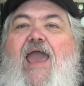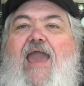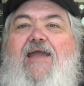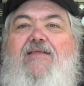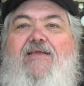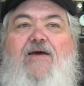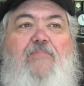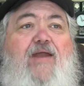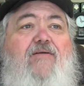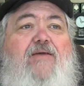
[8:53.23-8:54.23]
and
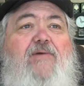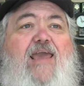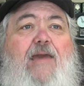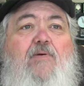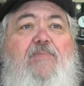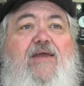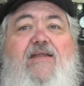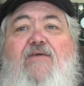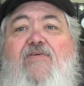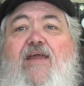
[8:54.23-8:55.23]
apparently became a big enough